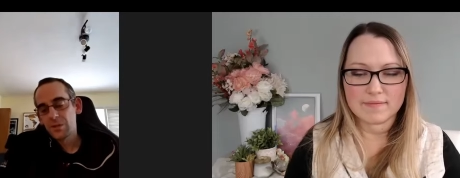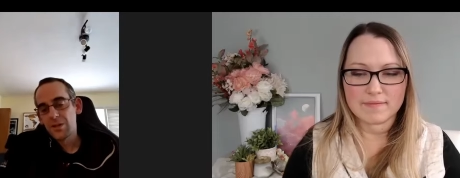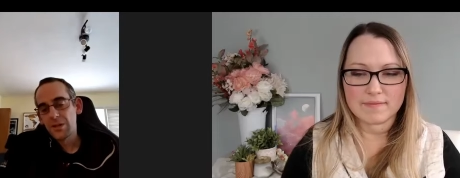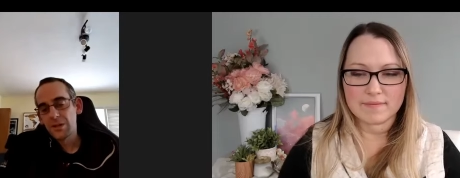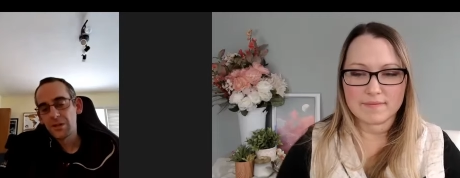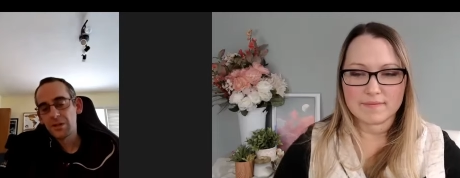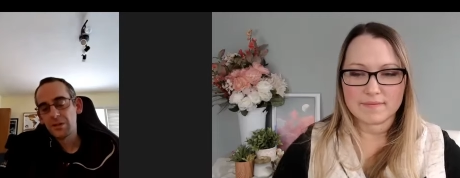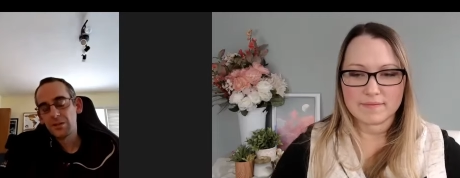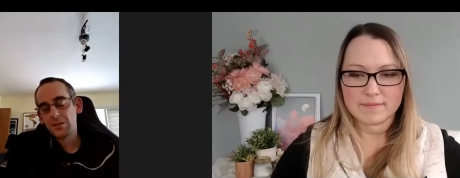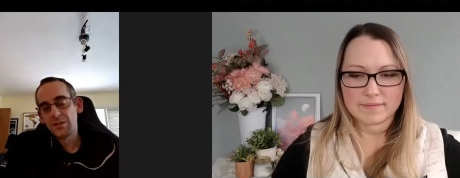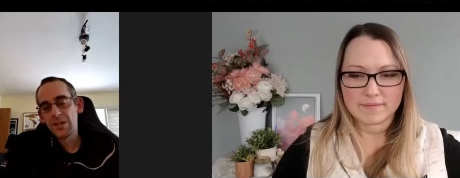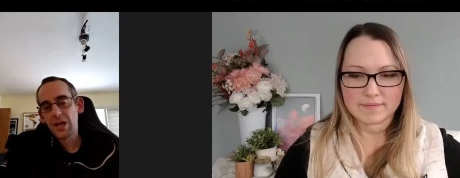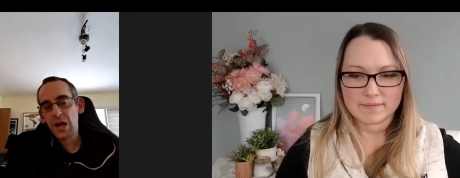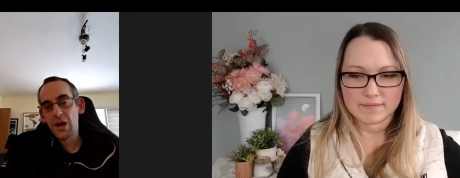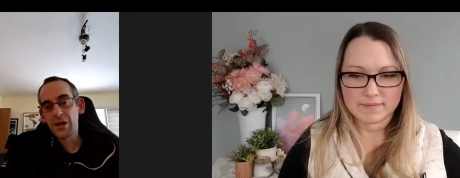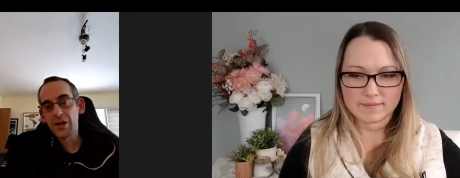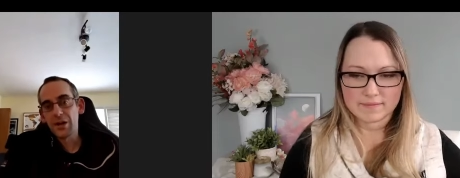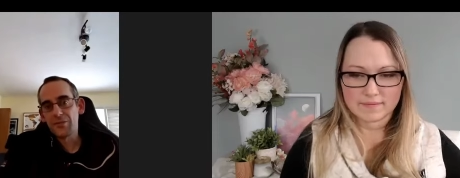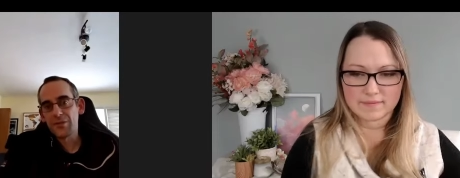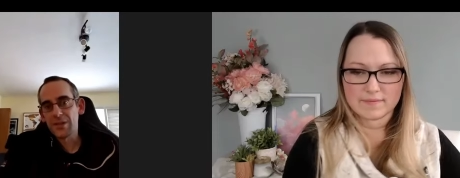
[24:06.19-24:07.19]
Speaker 1: the the
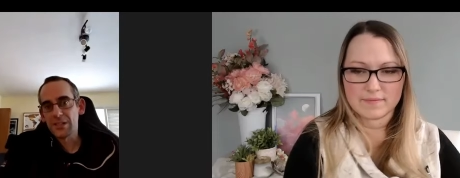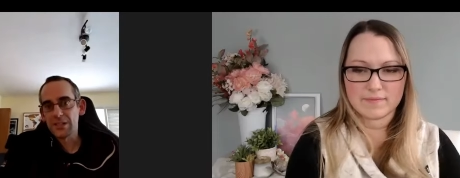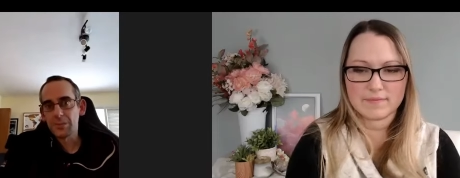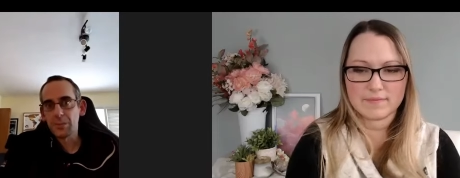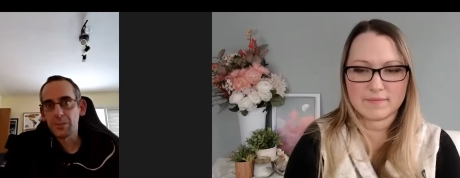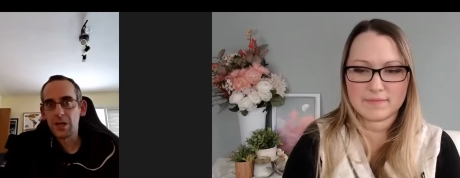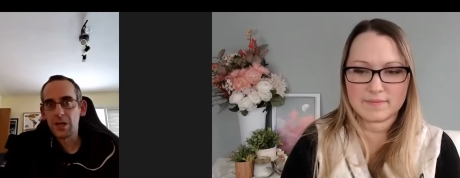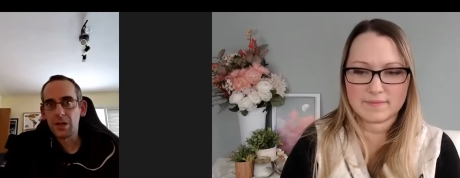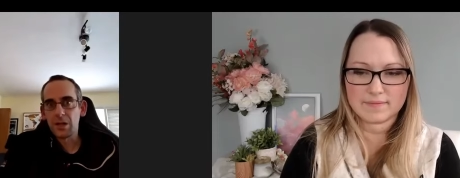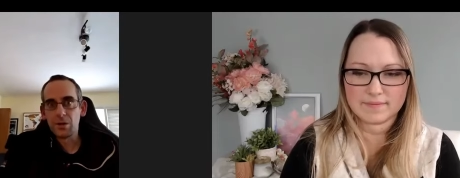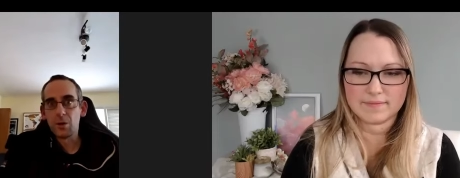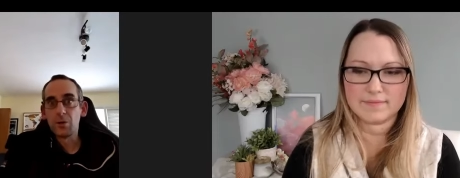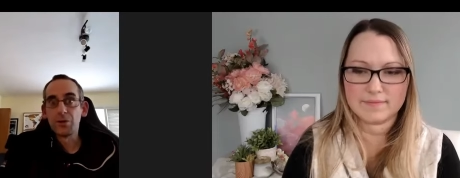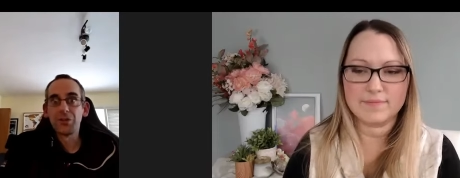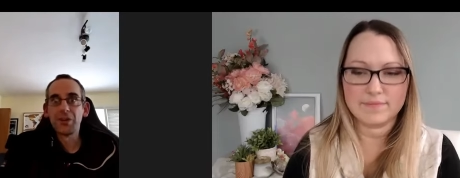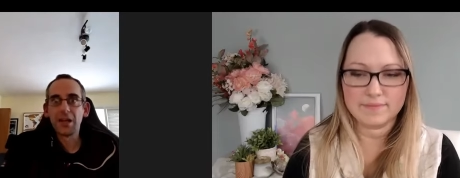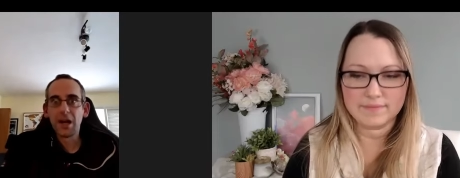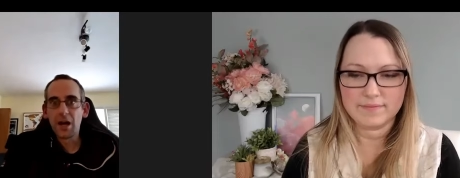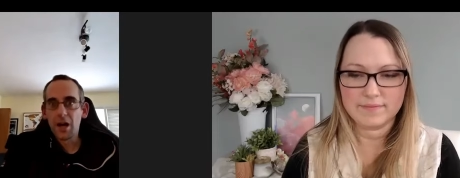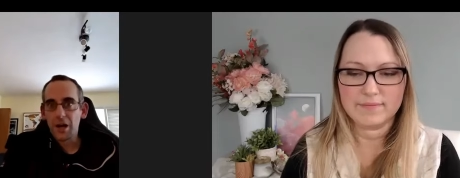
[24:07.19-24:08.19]
RDF XML
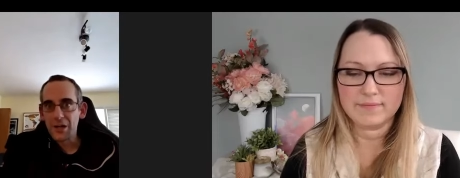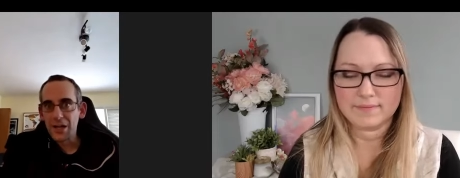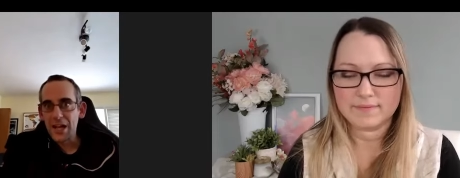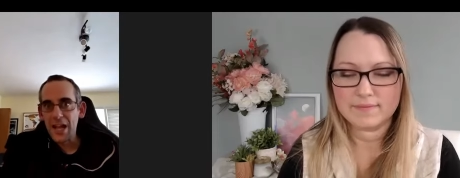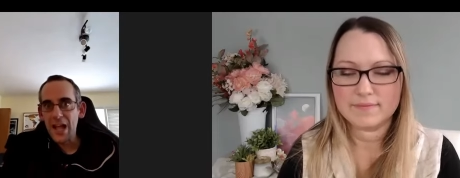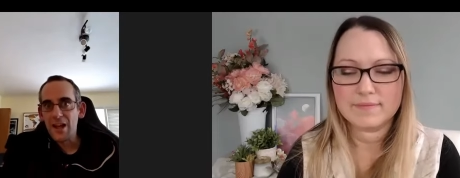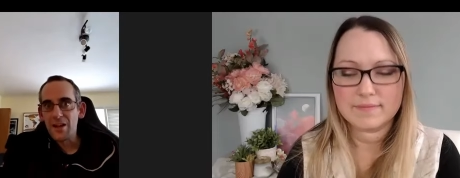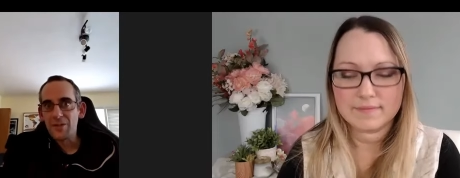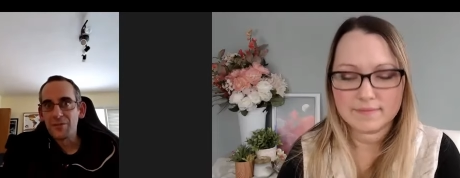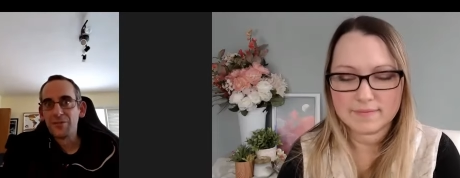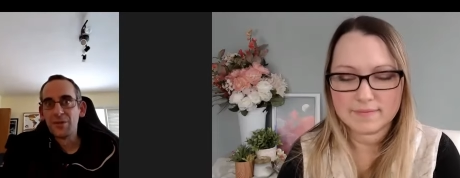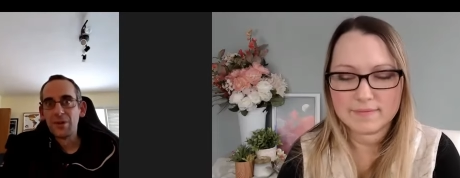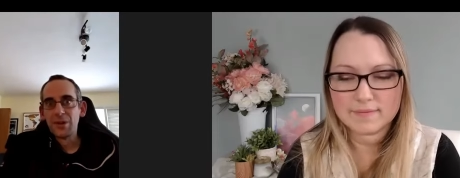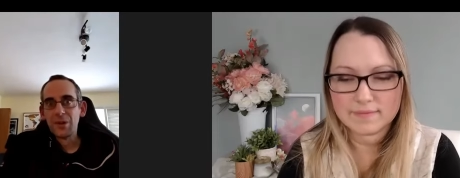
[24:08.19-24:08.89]
or the mm-hmm. RDF